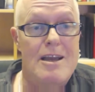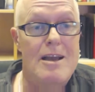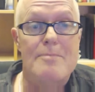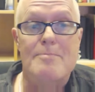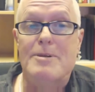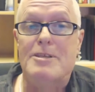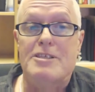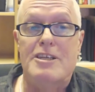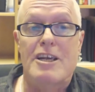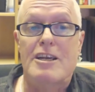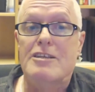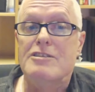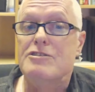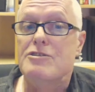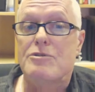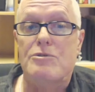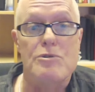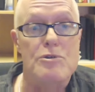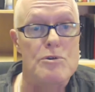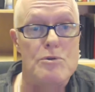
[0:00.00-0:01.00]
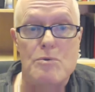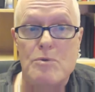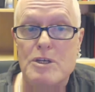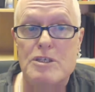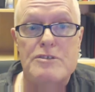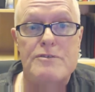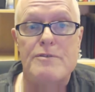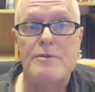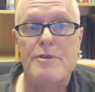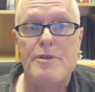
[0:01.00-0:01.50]
Can't be changed through
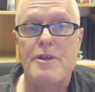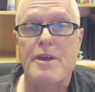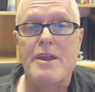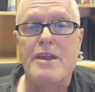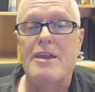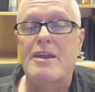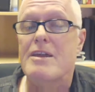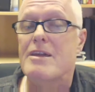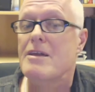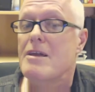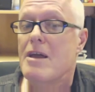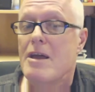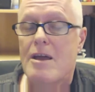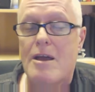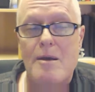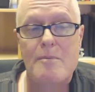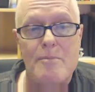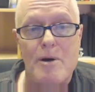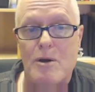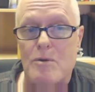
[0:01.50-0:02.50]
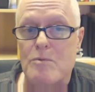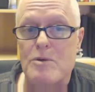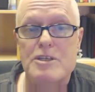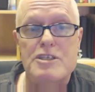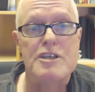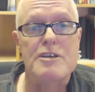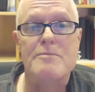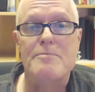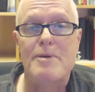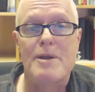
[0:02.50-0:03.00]
wishful thinking, by
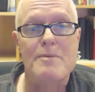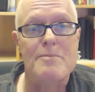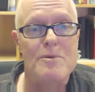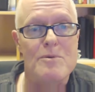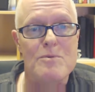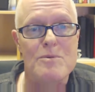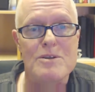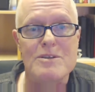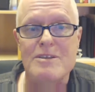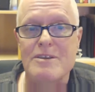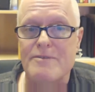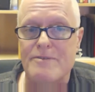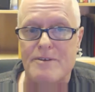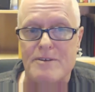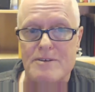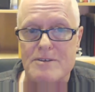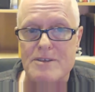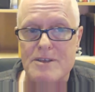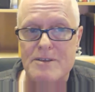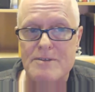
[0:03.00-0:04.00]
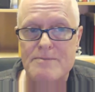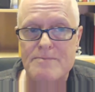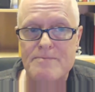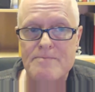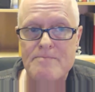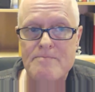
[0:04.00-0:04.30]
wishing people were different.